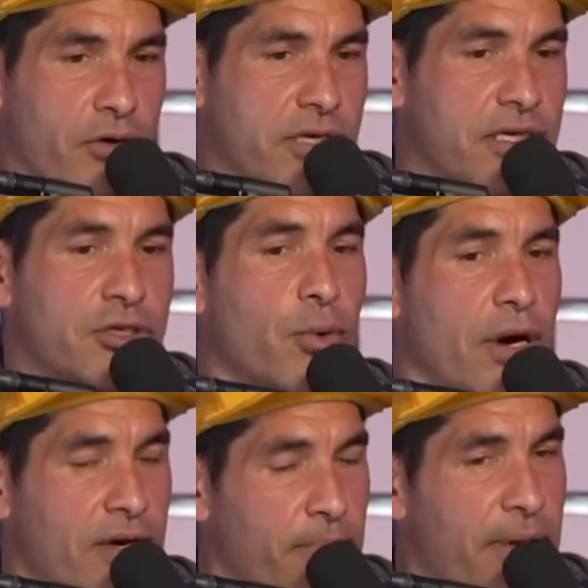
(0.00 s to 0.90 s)
Unfortunately, his
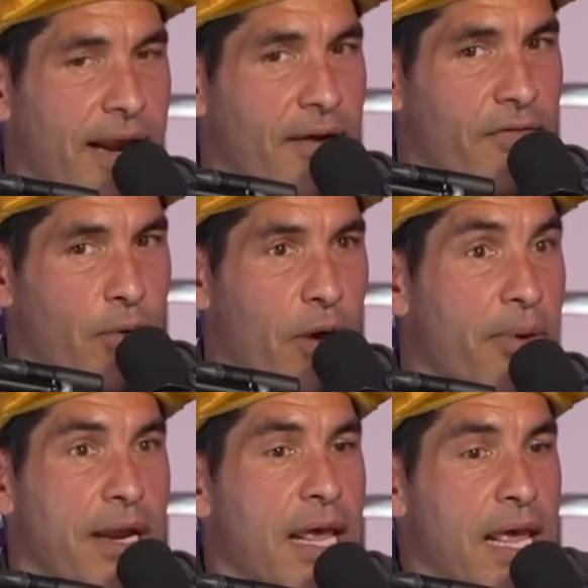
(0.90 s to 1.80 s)
career didn't pan out very
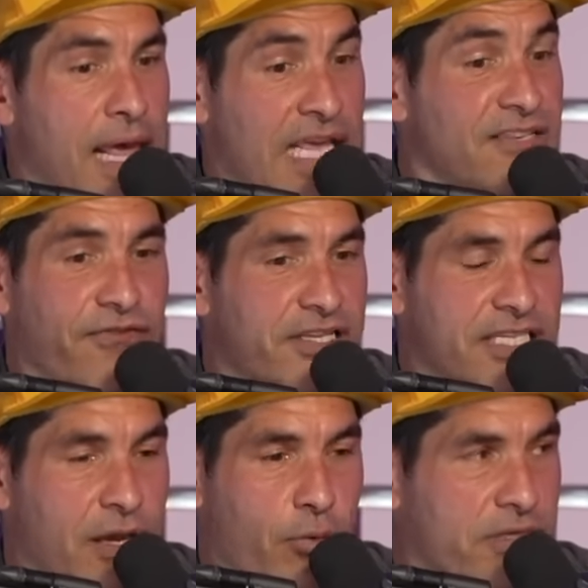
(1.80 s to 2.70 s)
well, but his
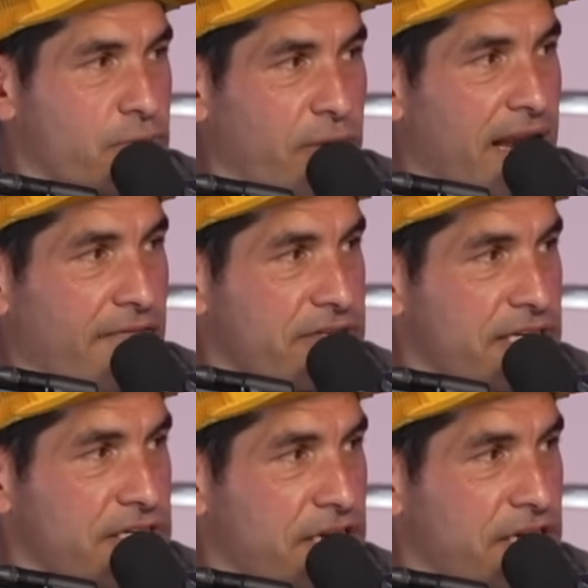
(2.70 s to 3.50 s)
physique we'd never